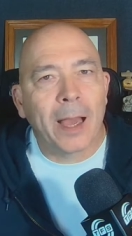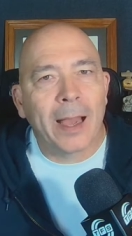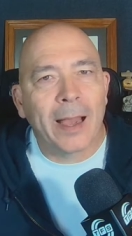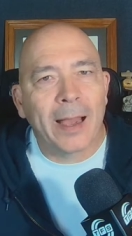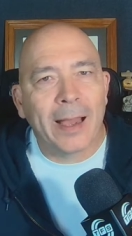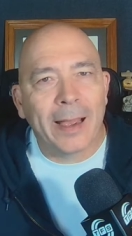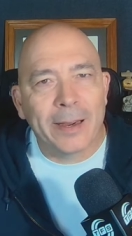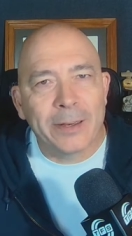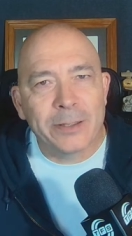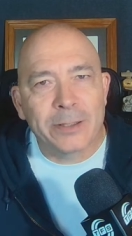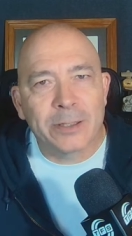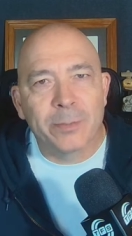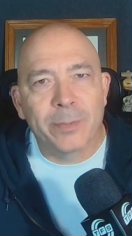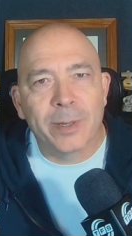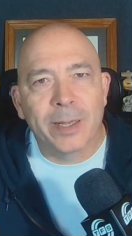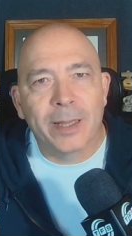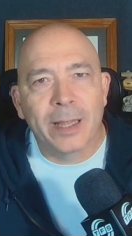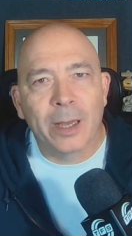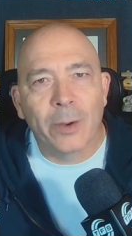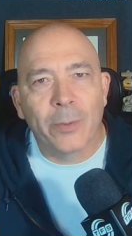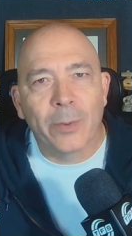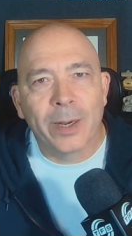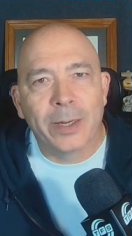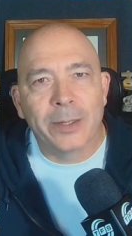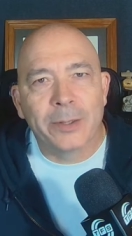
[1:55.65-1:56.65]
I used to be
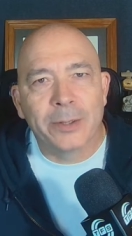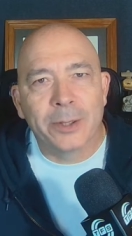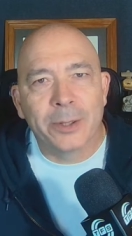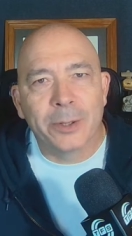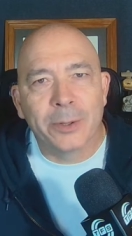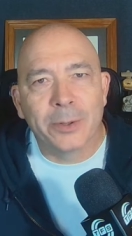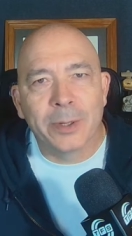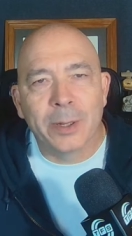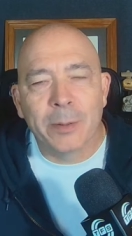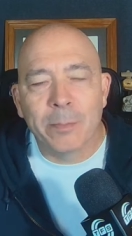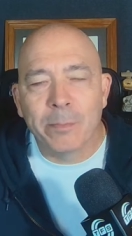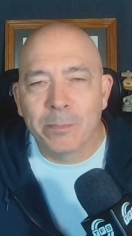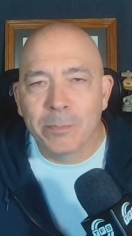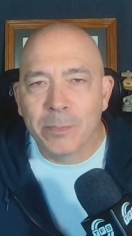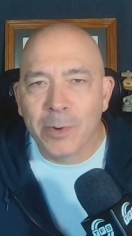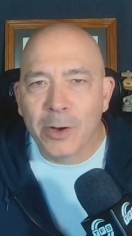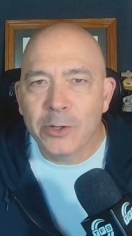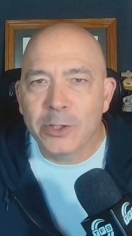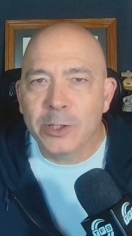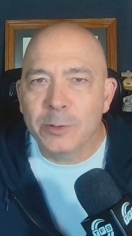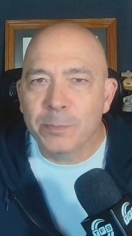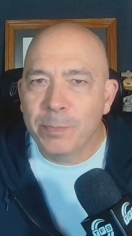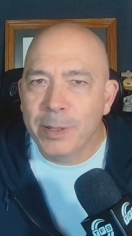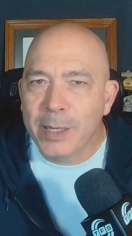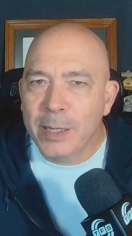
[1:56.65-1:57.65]
that way too.
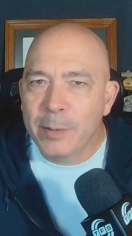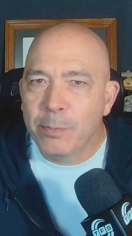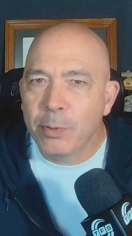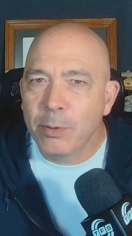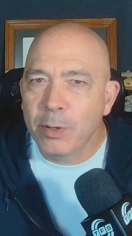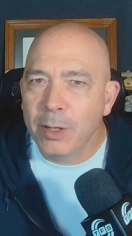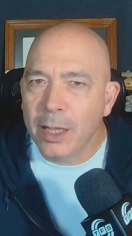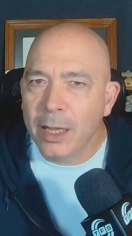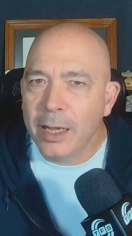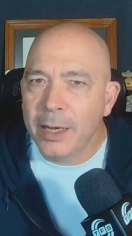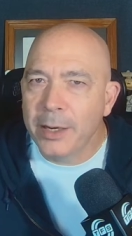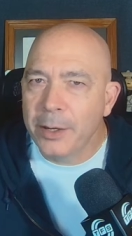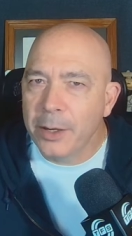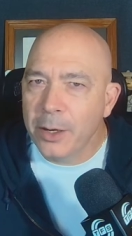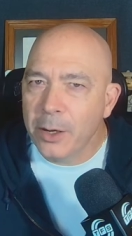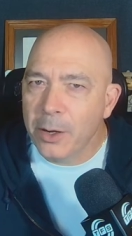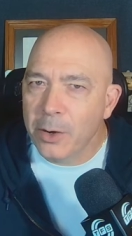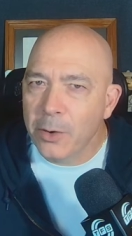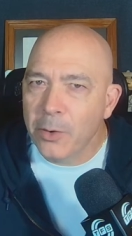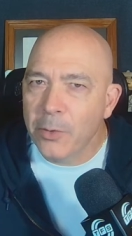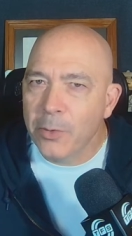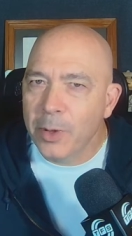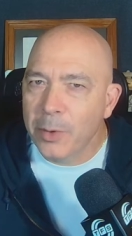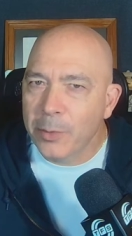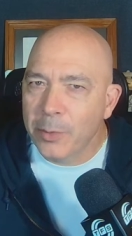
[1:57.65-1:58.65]
Most people I
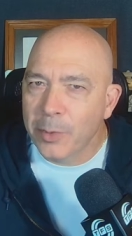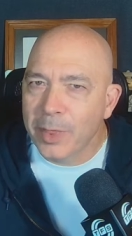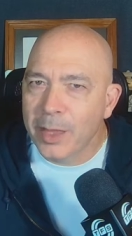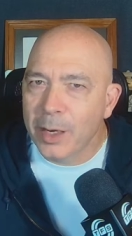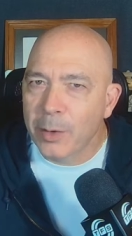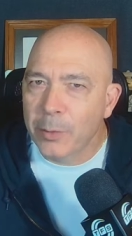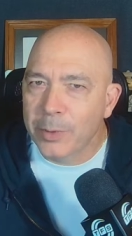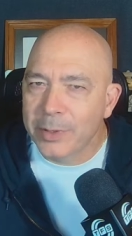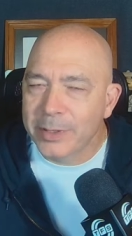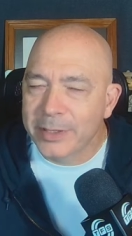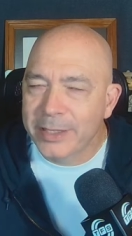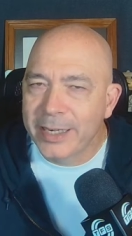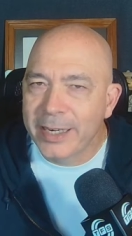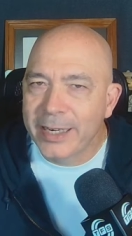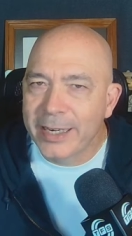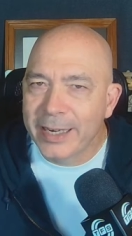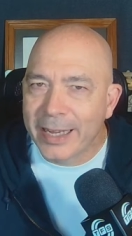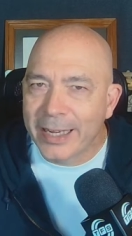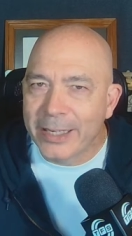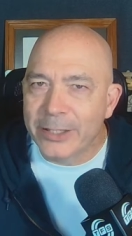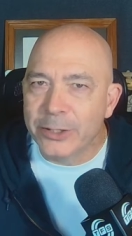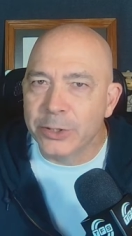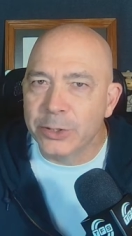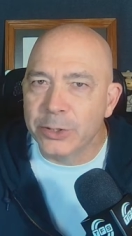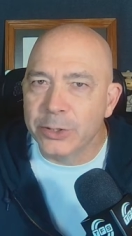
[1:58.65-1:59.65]
know that when they were
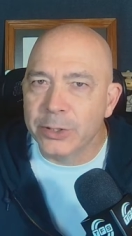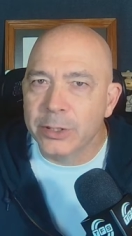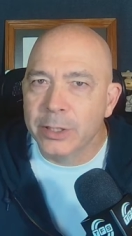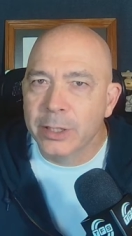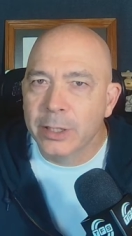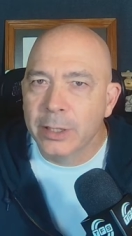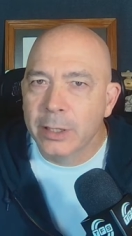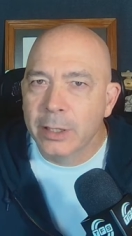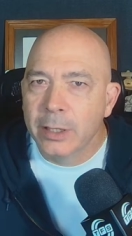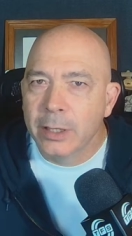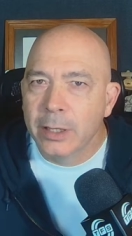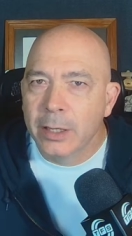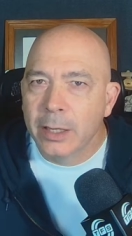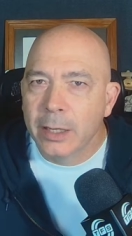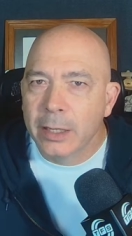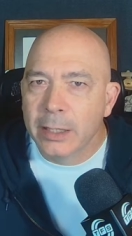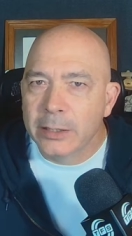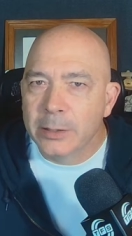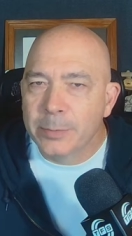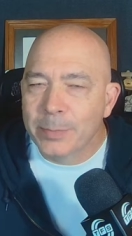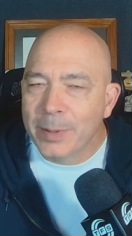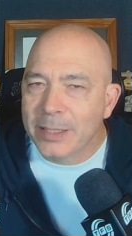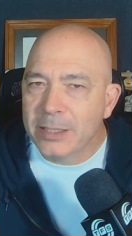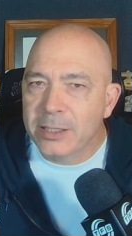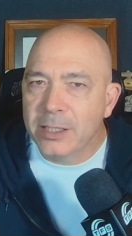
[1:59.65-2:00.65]
teenagers,
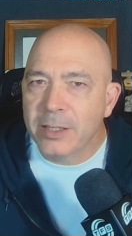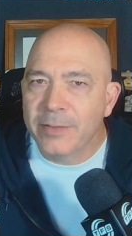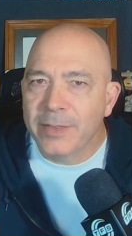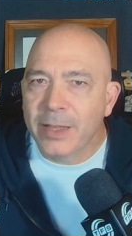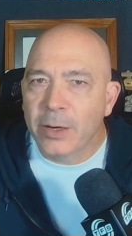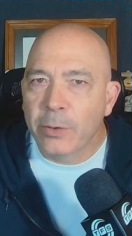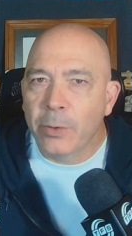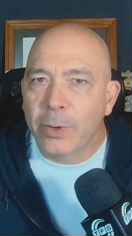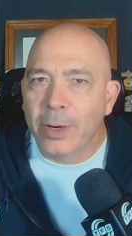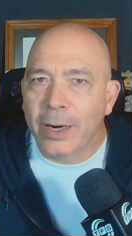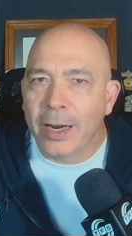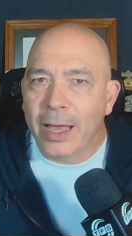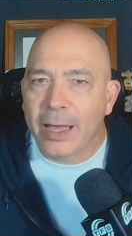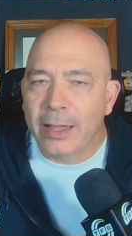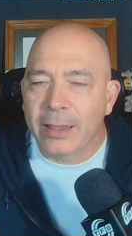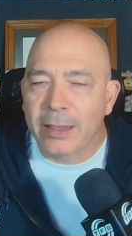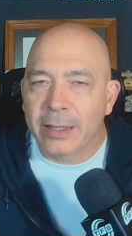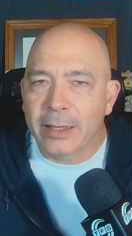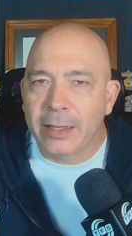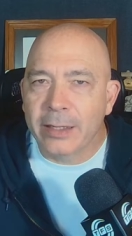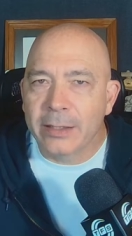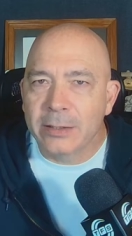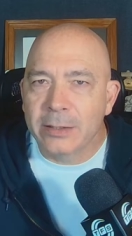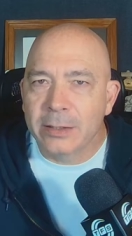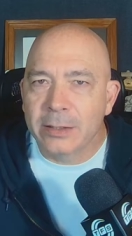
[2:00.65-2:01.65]
especially if they were
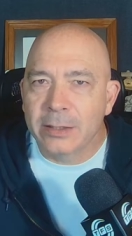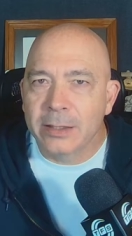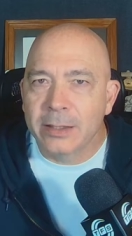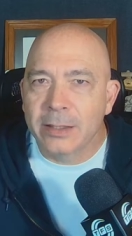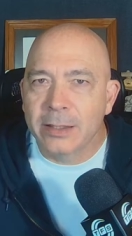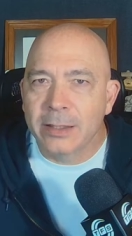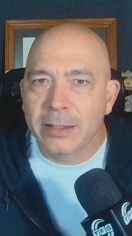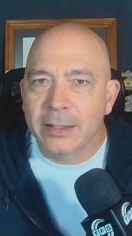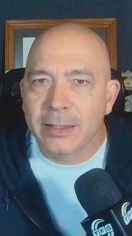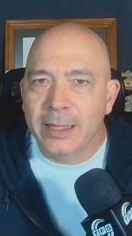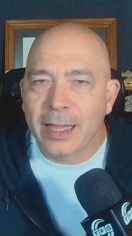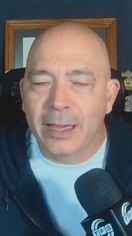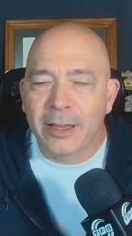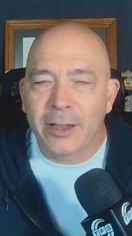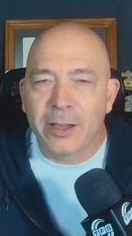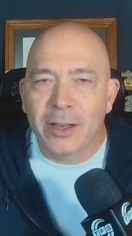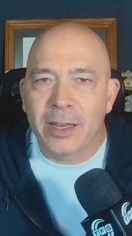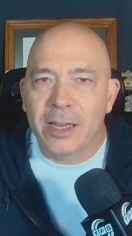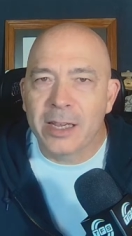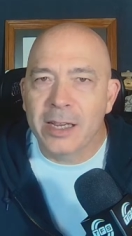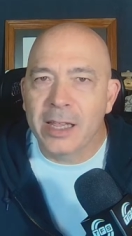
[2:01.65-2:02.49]
athletes, they could eat